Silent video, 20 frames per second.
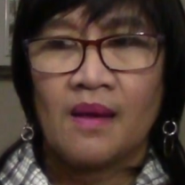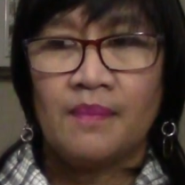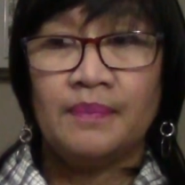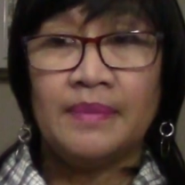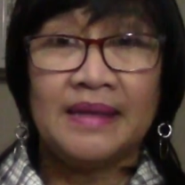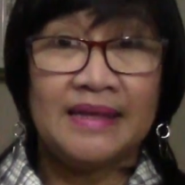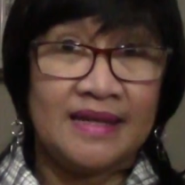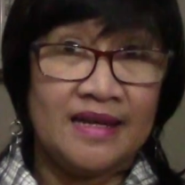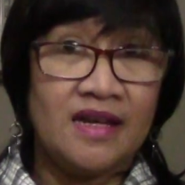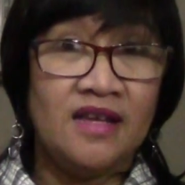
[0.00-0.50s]

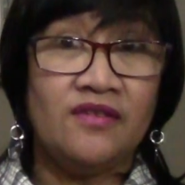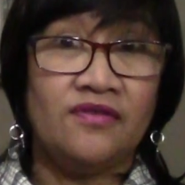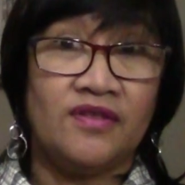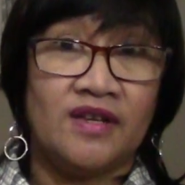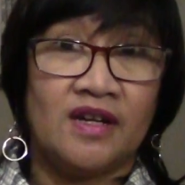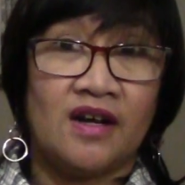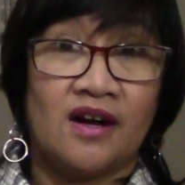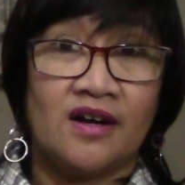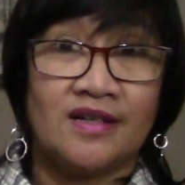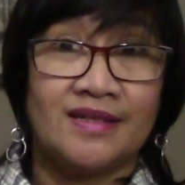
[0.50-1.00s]
believe
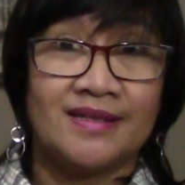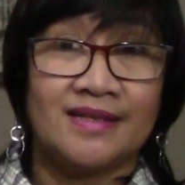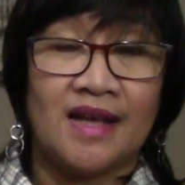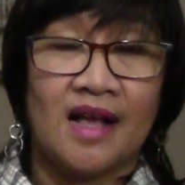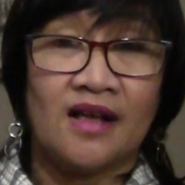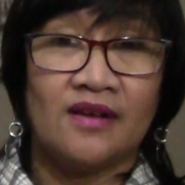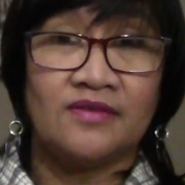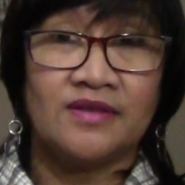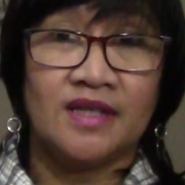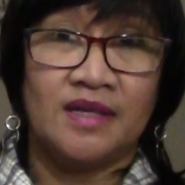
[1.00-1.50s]
in
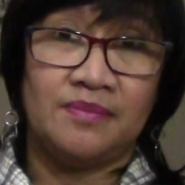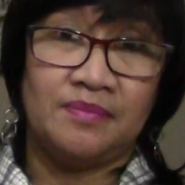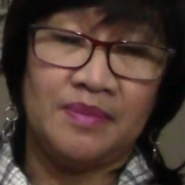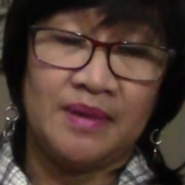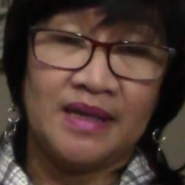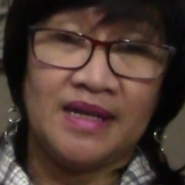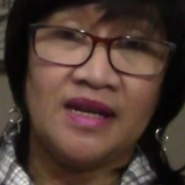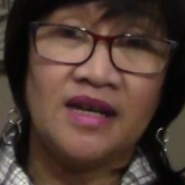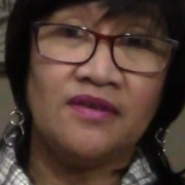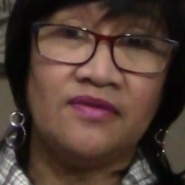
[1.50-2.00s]
ourselves and
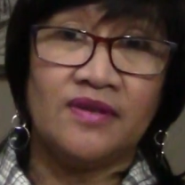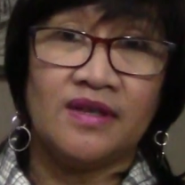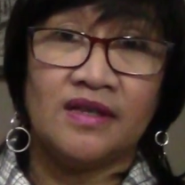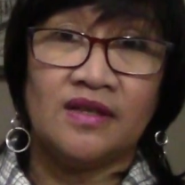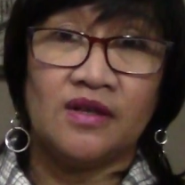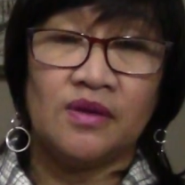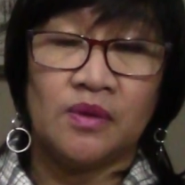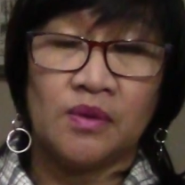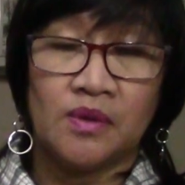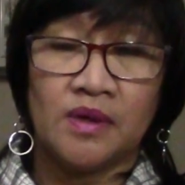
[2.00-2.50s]
believe in
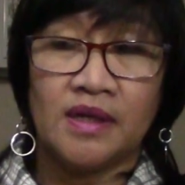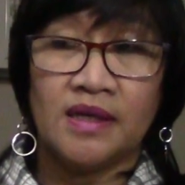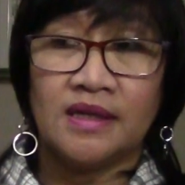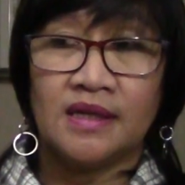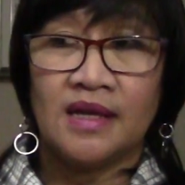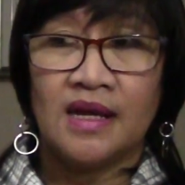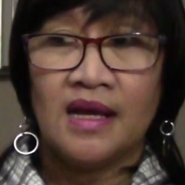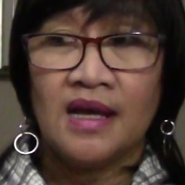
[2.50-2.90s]
the Lord.